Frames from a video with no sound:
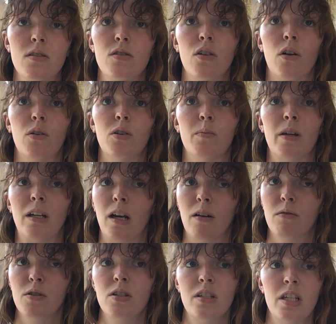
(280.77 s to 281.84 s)
So you may
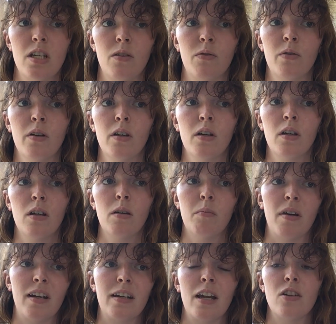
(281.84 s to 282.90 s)
not receive
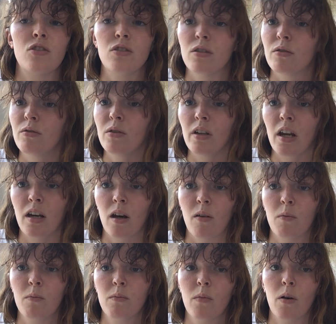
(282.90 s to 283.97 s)
medication if you cannot
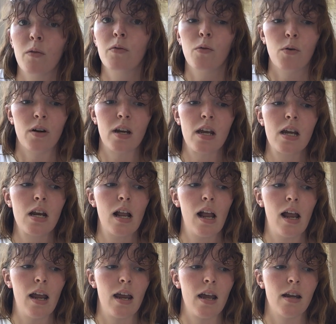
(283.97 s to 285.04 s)
afford it,
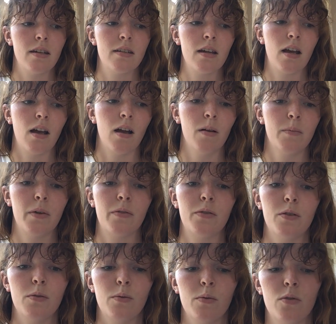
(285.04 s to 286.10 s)
and if
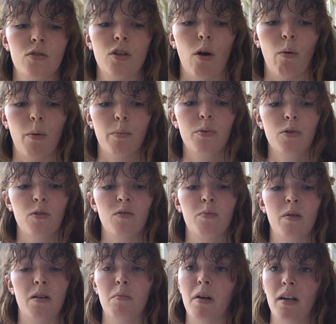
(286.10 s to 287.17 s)
you show
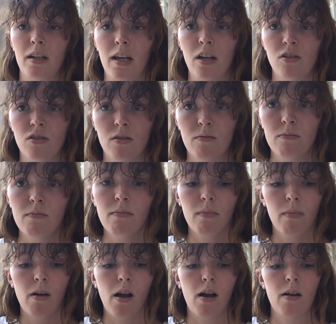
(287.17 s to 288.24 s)
improvement, medication,
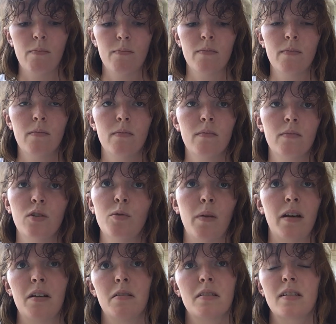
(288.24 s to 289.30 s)
you
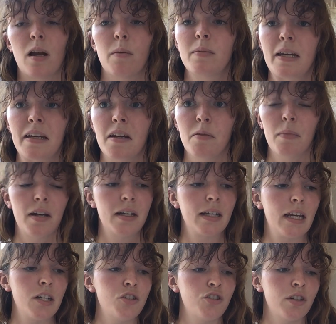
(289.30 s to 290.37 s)
might stop taking
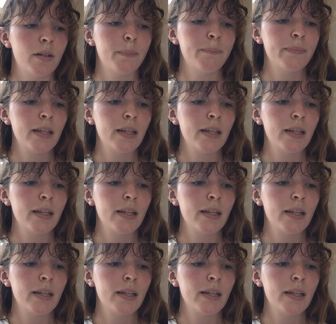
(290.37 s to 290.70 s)
medication.